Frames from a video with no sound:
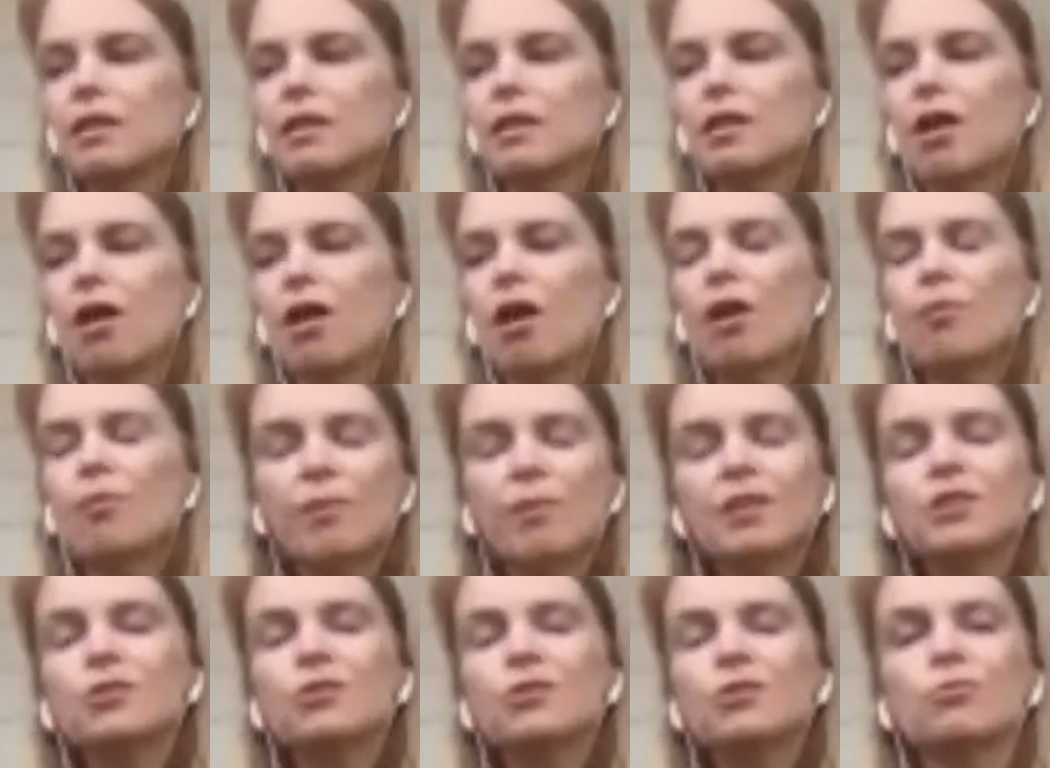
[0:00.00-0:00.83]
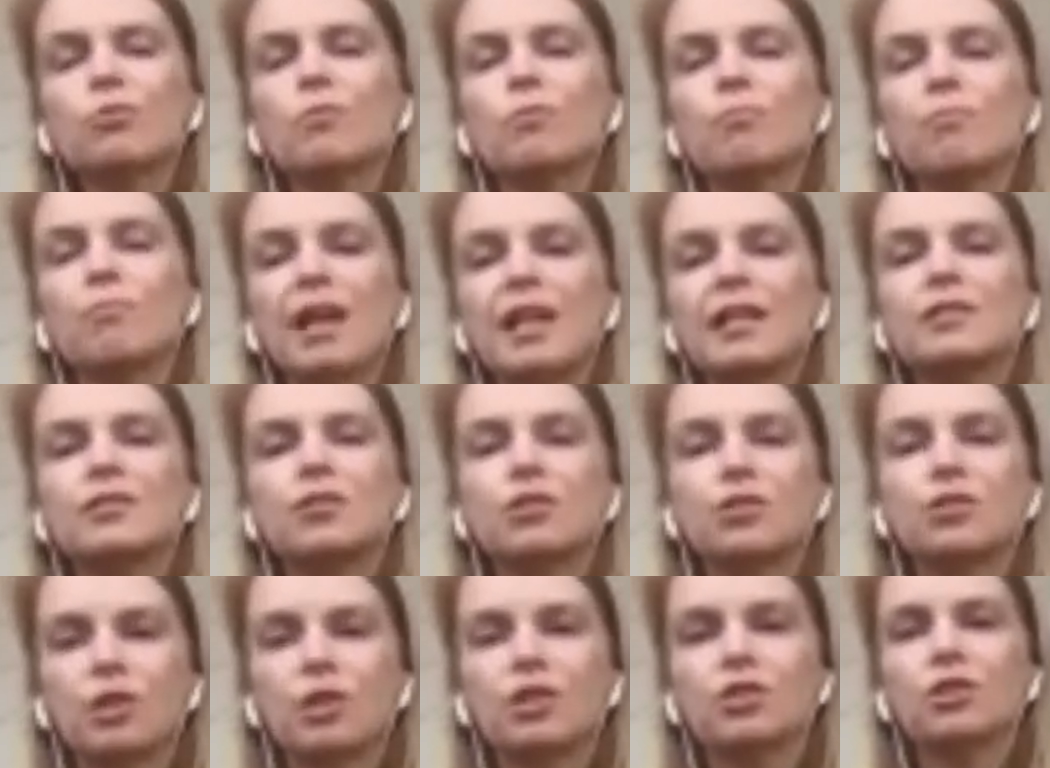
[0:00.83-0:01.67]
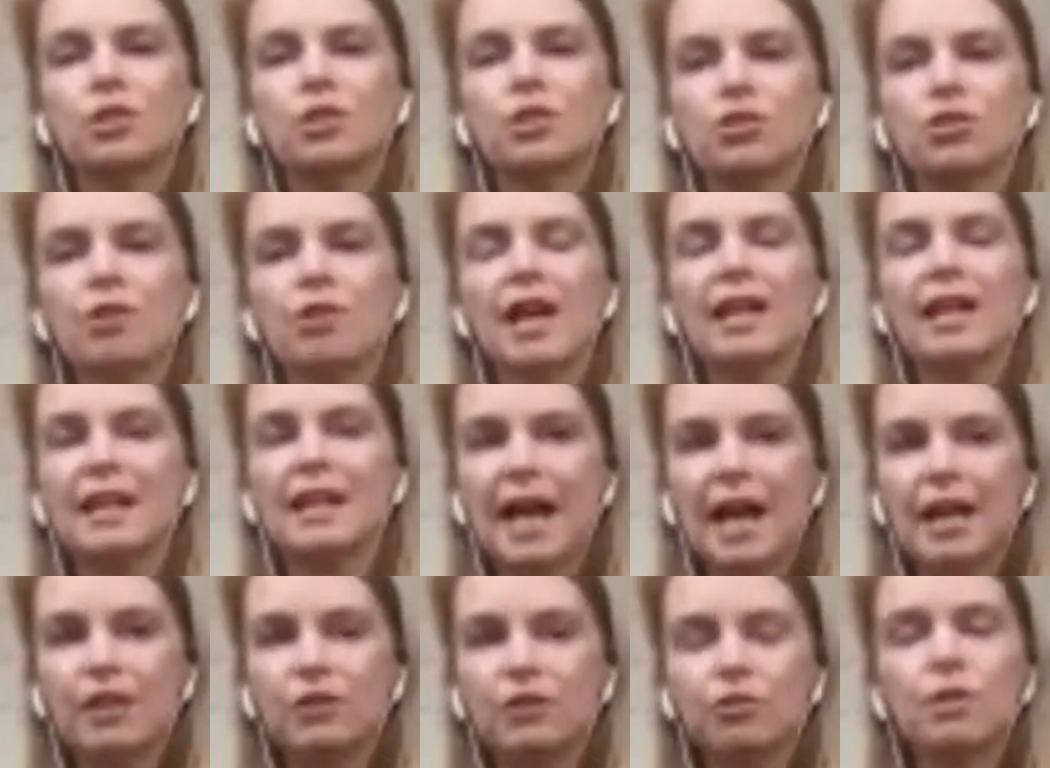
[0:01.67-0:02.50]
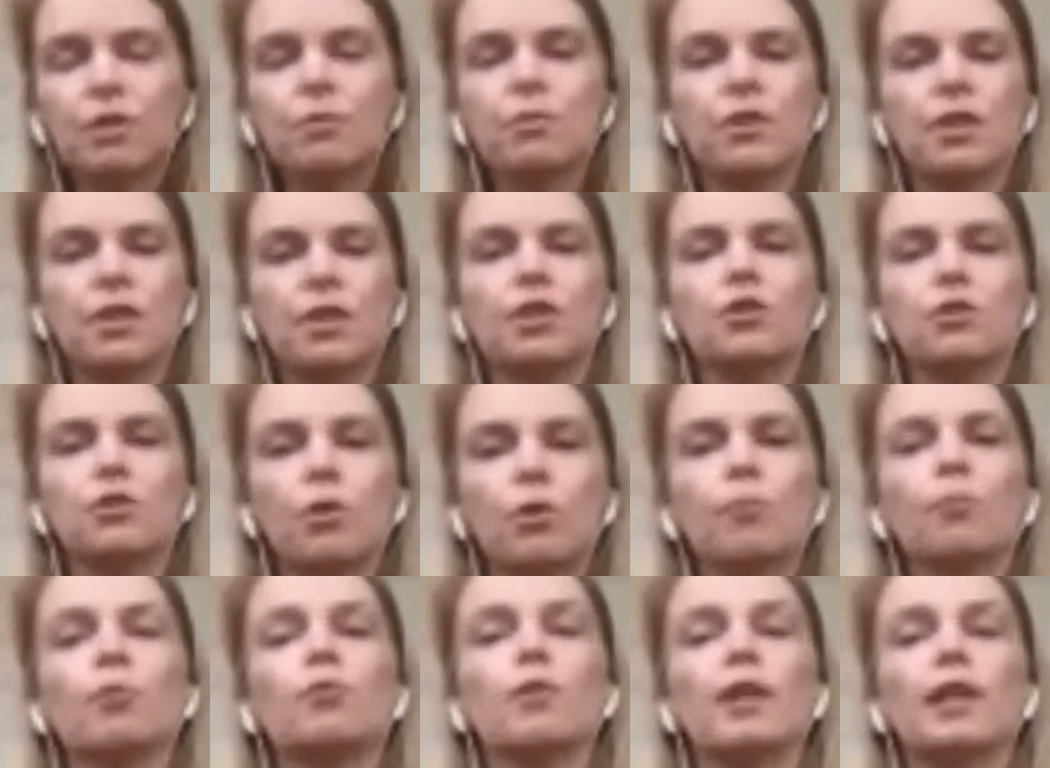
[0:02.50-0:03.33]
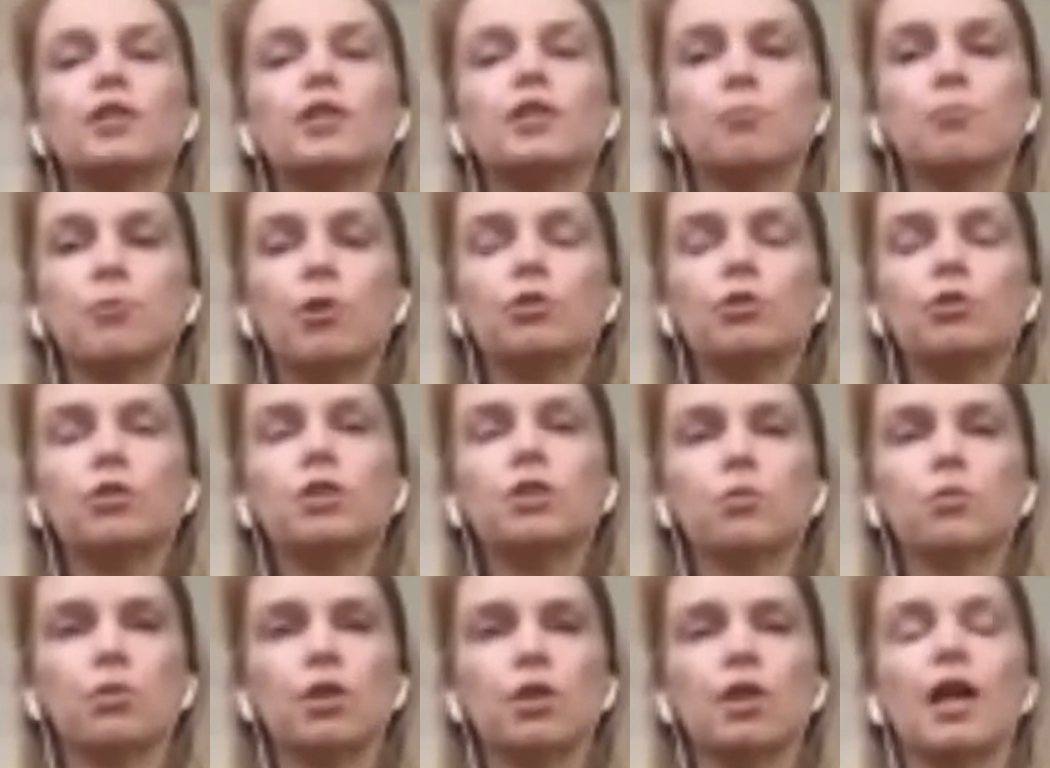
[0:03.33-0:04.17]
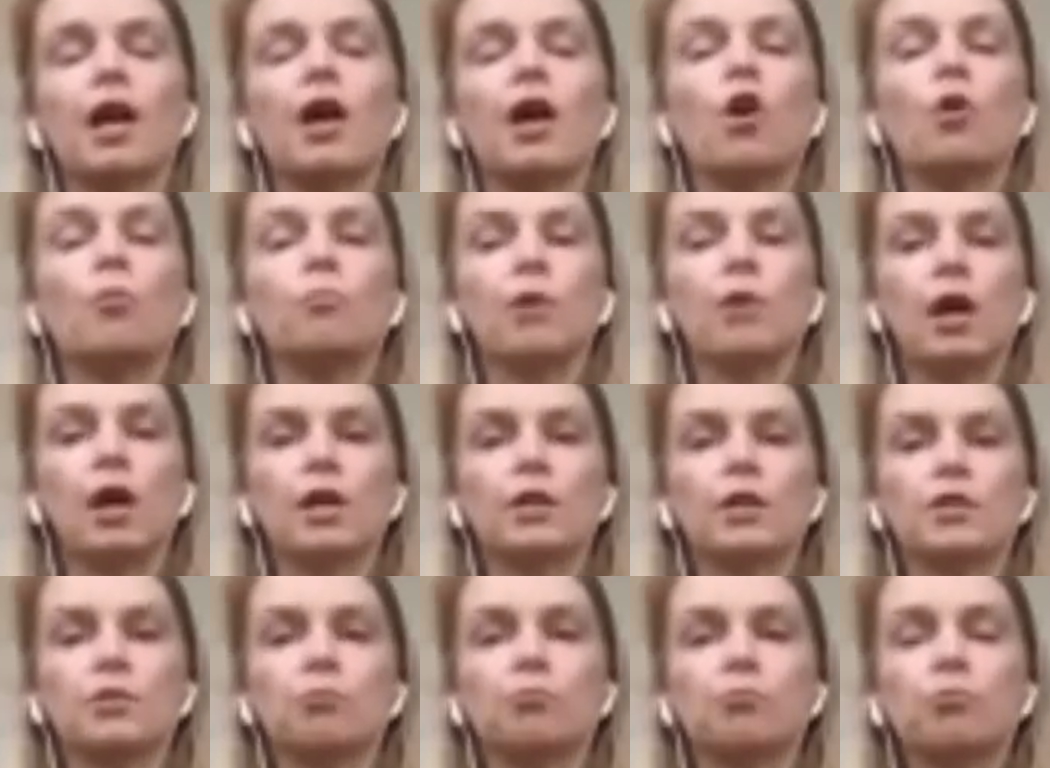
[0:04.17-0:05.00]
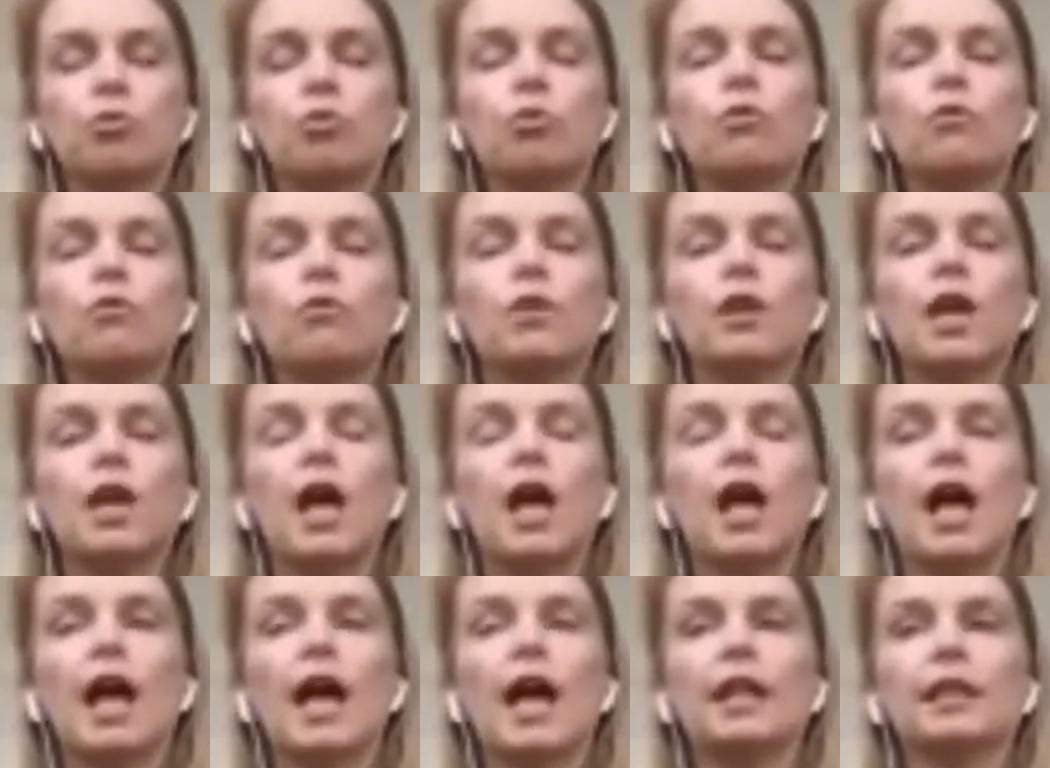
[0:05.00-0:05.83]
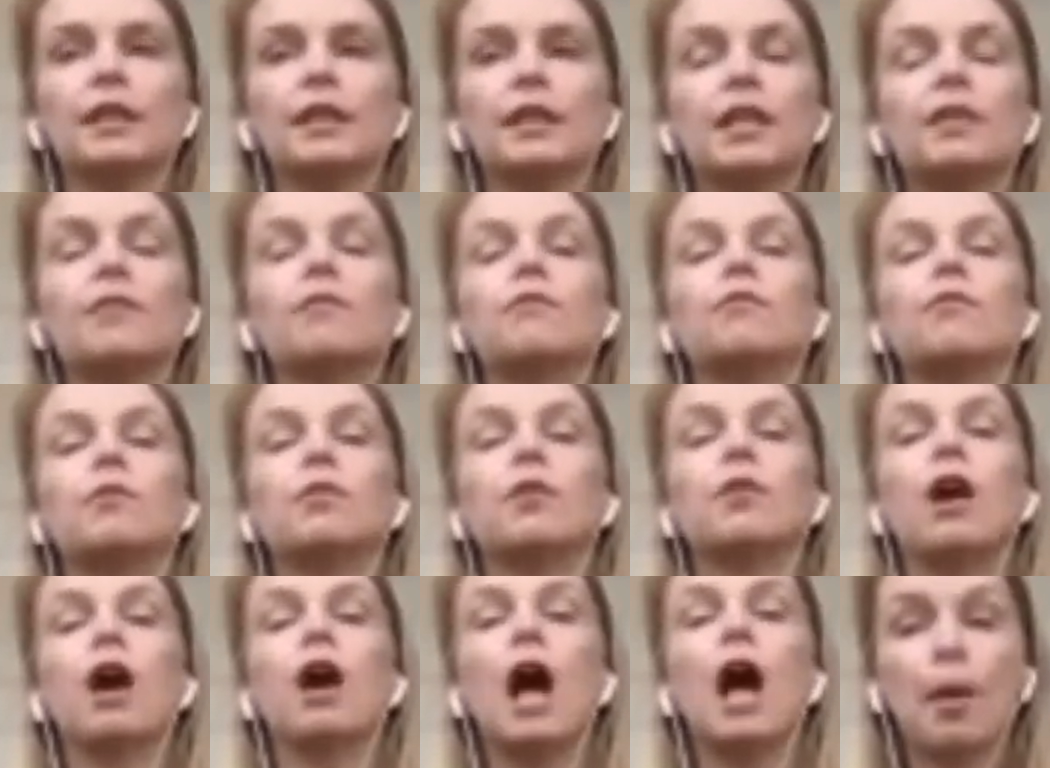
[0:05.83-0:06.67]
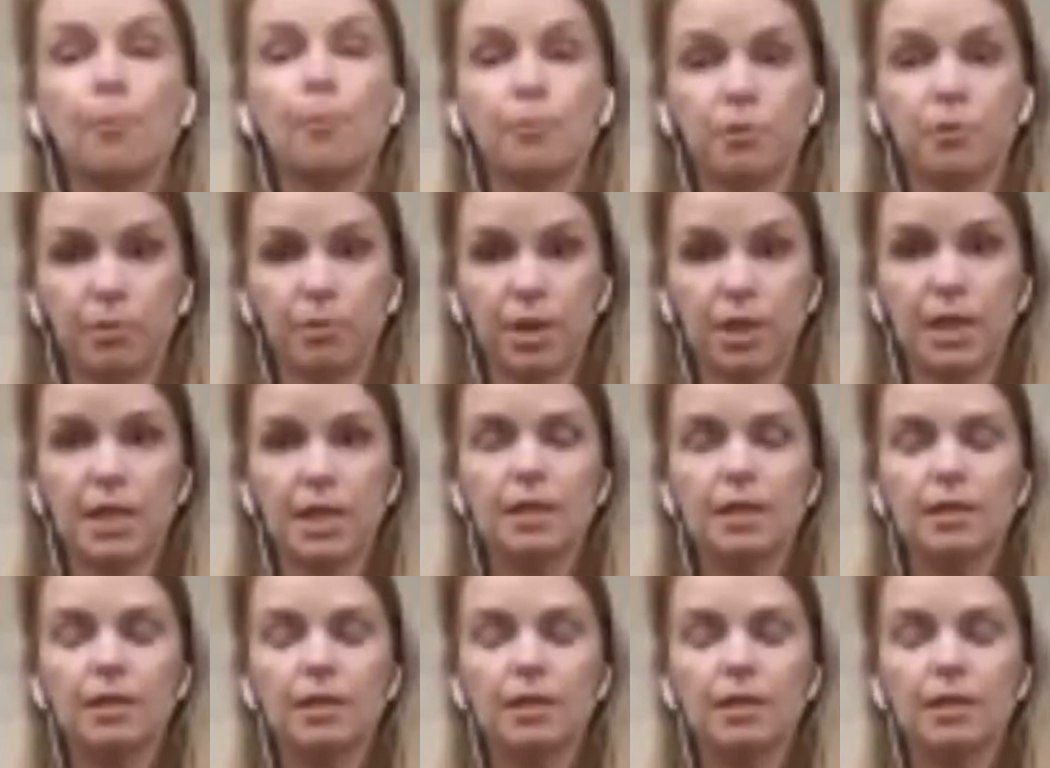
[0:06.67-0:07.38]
Our muscles were meant to stretch and contract naturally within a normal range of motion in order to help us move and live optimally.